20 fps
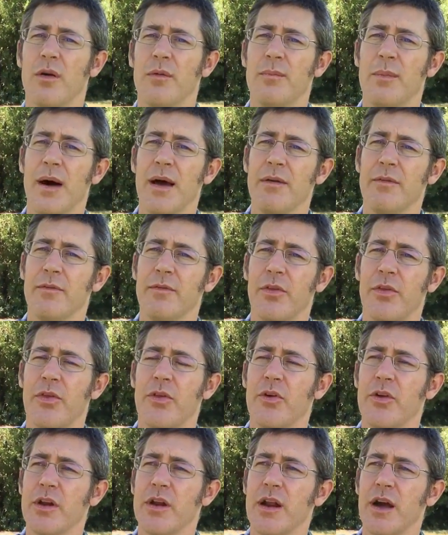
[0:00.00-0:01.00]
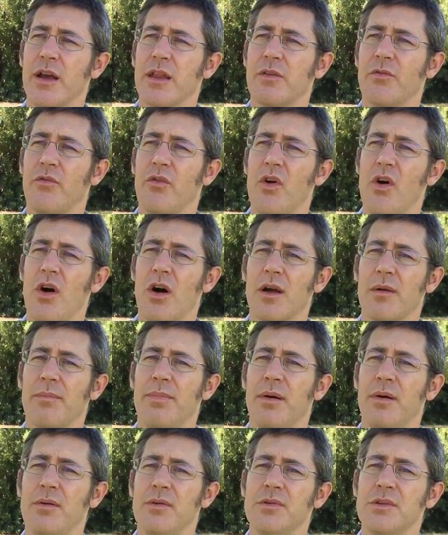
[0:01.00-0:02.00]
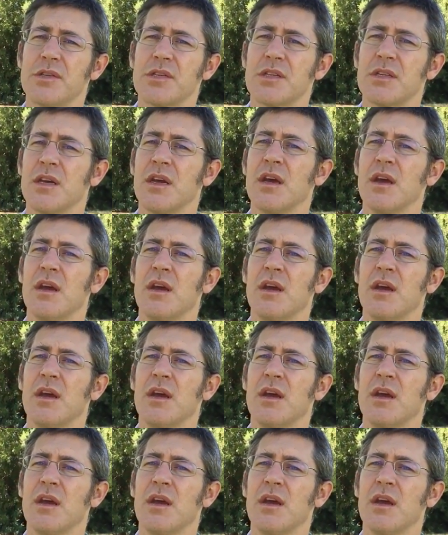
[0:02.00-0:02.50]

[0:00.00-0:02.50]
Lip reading: my 39th blog post.